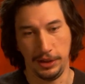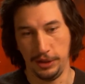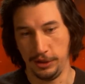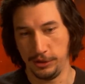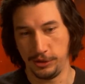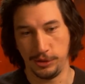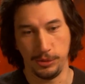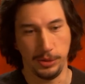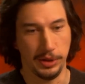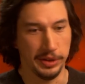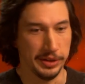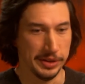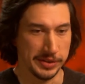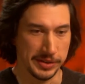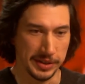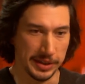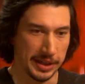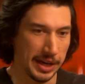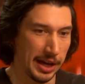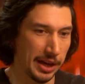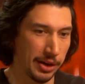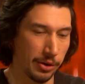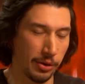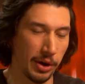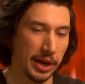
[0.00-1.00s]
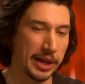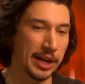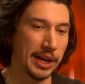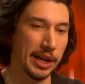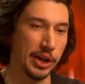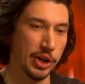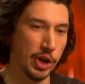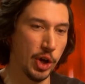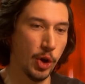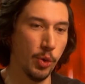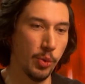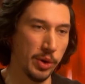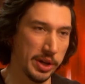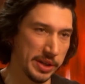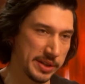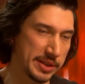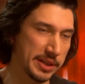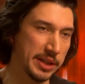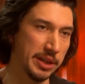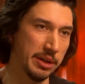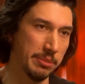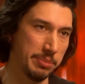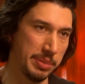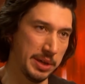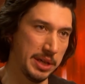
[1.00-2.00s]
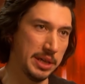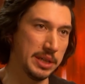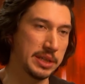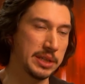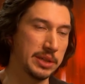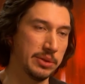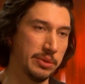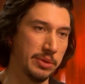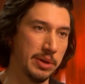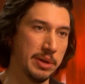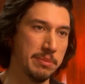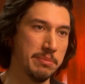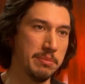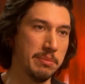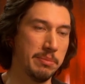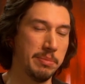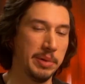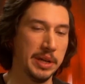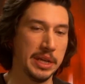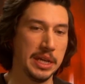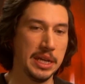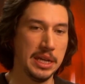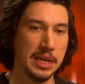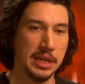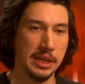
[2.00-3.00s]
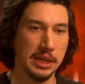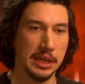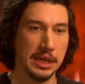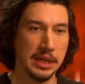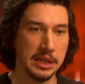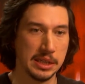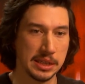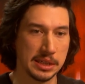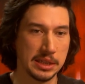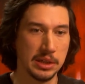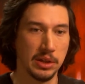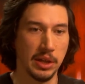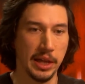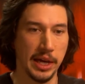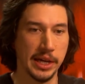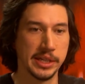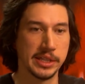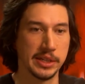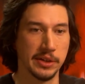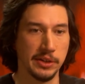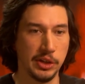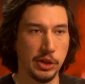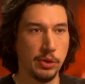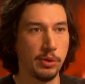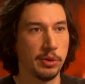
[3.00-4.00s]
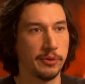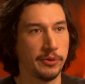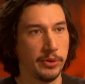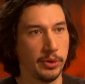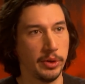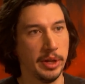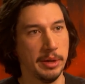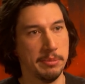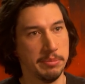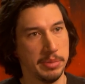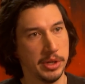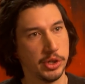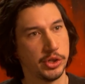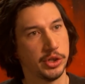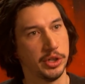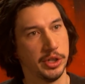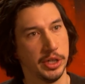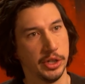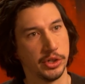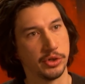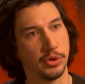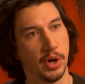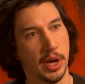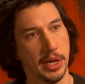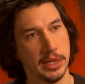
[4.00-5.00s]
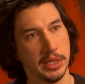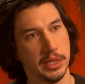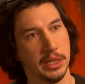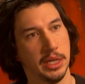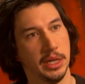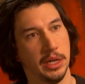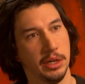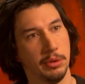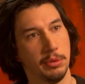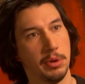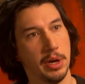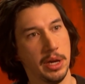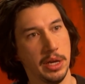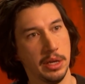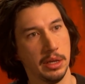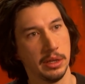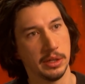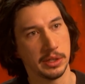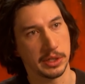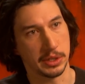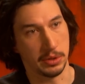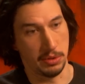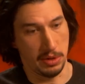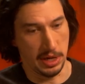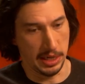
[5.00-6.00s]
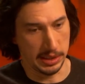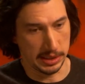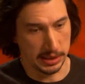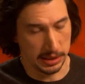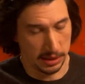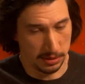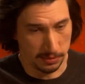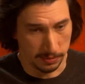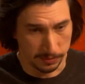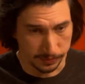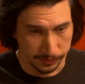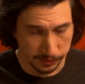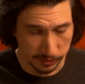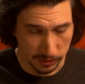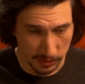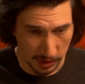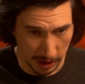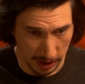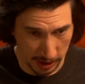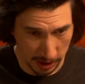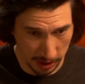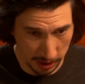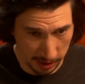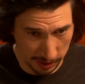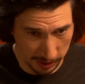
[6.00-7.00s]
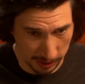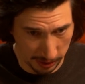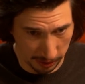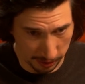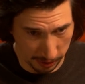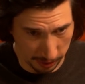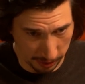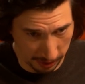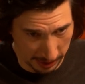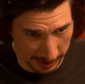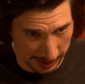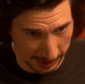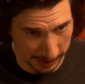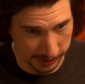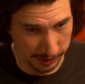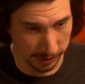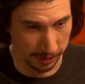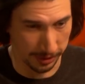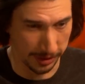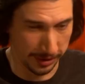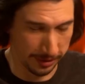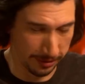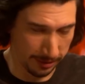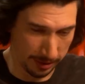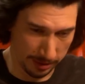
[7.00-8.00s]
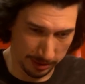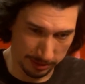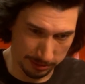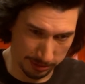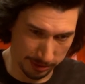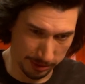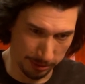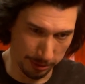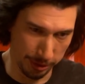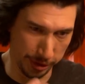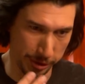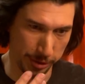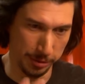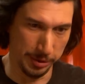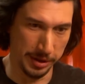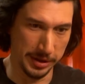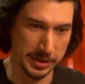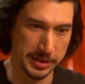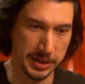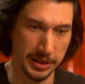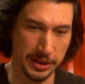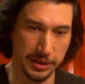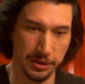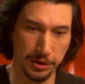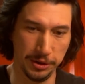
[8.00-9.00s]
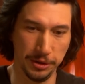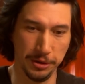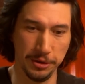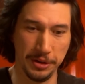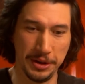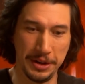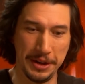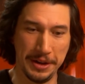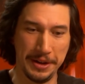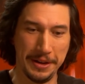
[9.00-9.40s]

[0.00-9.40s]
doing this again, or I kind of know what it's going to be. But he still has a youthful ambition in trying to get it right. So as a younger actor, I don't want to say younger,